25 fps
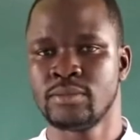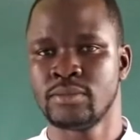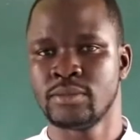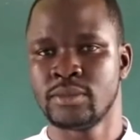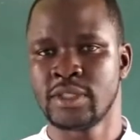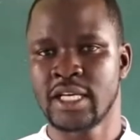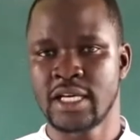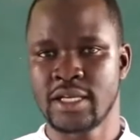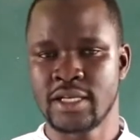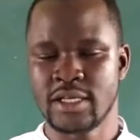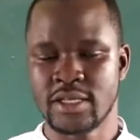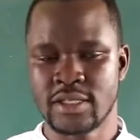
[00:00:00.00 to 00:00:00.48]

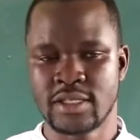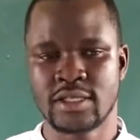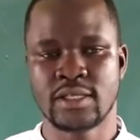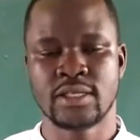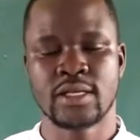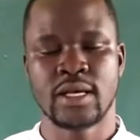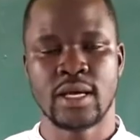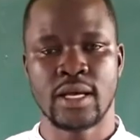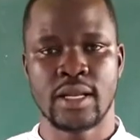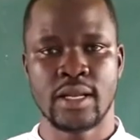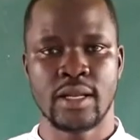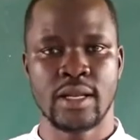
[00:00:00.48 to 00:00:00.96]
That
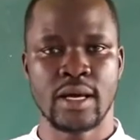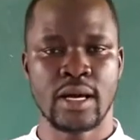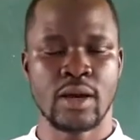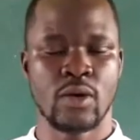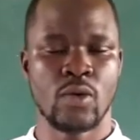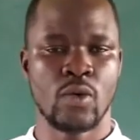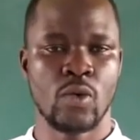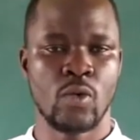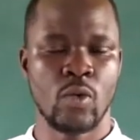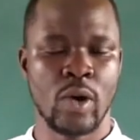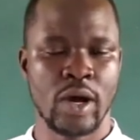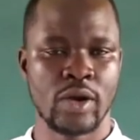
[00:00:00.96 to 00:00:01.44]
is
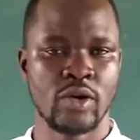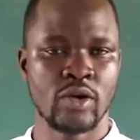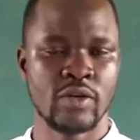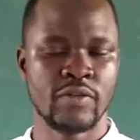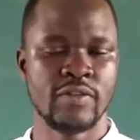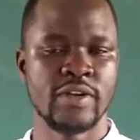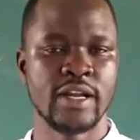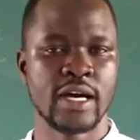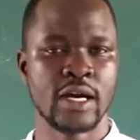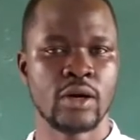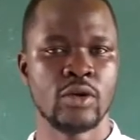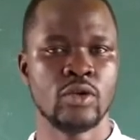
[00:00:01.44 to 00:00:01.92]
one of
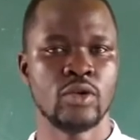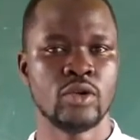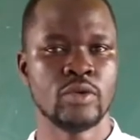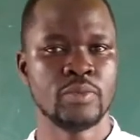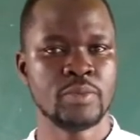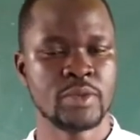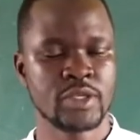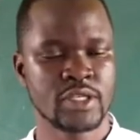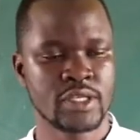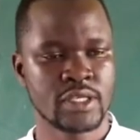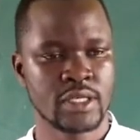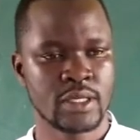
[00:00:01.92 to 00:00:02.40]
the
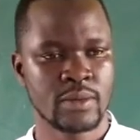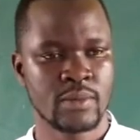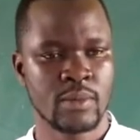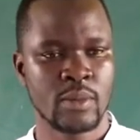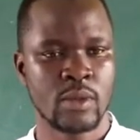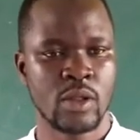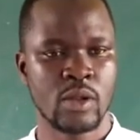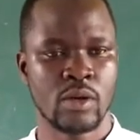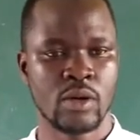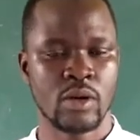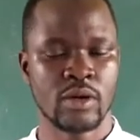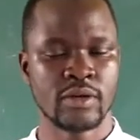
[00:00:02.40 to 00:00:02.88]
groups
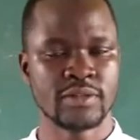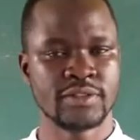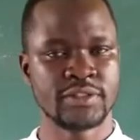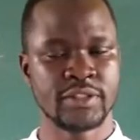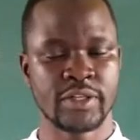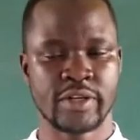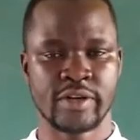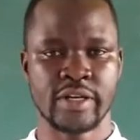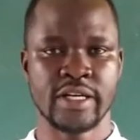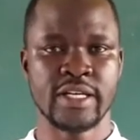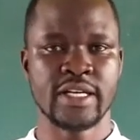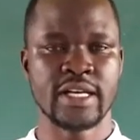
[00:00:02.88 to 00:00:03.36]
of
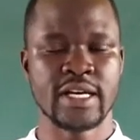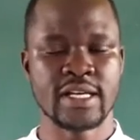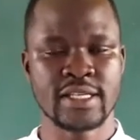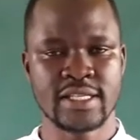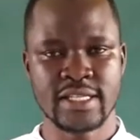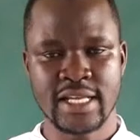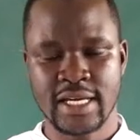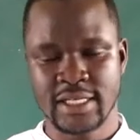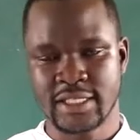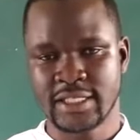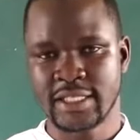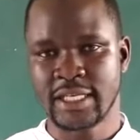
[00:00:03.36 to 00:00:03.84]
foreigners
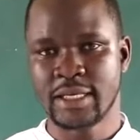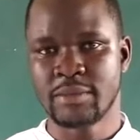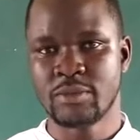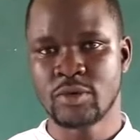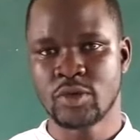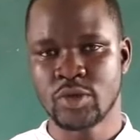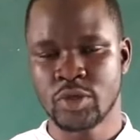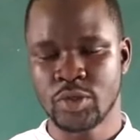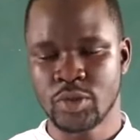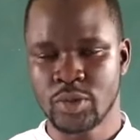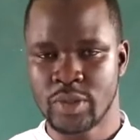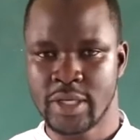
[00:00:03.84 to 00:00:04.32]
that came
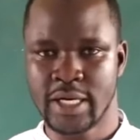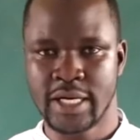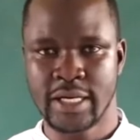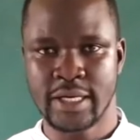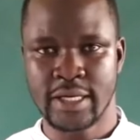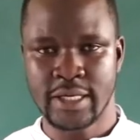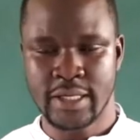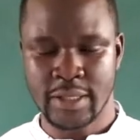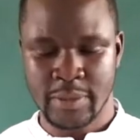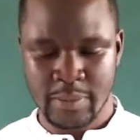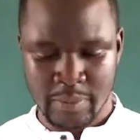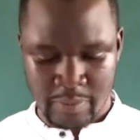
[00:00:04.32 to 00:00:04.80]
to
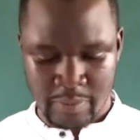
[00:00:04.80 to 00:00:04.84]
Uganda.